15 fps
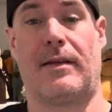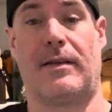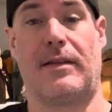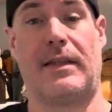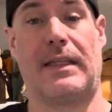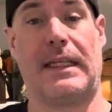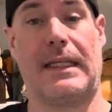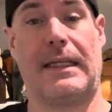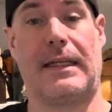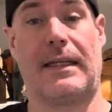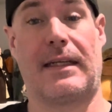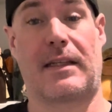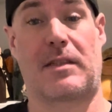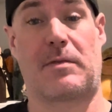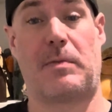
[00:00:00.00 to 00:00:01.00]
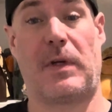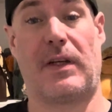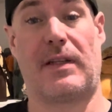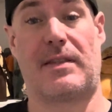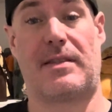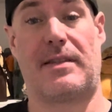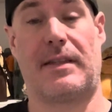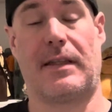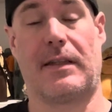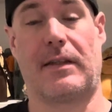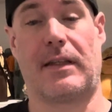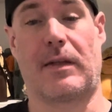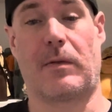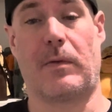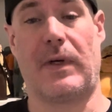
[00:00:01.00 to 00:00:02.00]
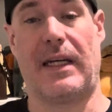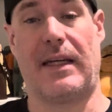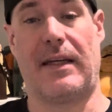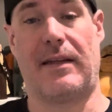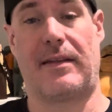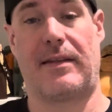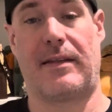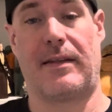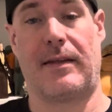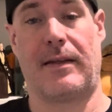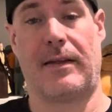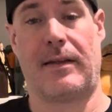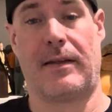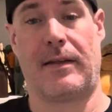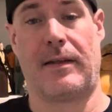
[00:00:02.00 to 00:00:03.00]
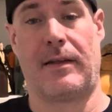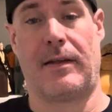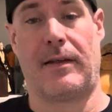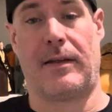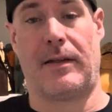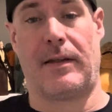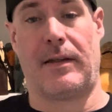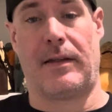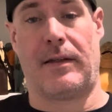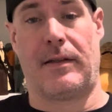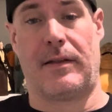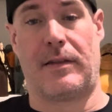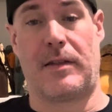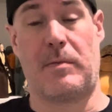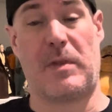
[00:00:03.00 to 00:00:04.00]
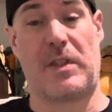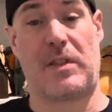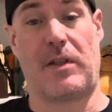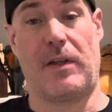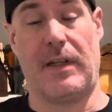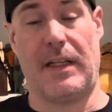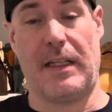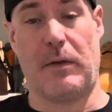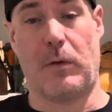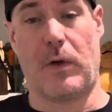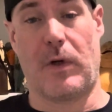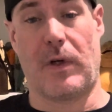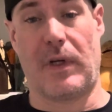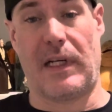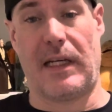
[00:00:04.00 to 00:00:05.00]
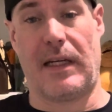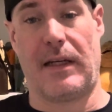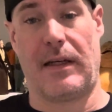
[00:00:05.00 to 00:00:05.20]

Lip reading: the experience dealing with the maternity ward,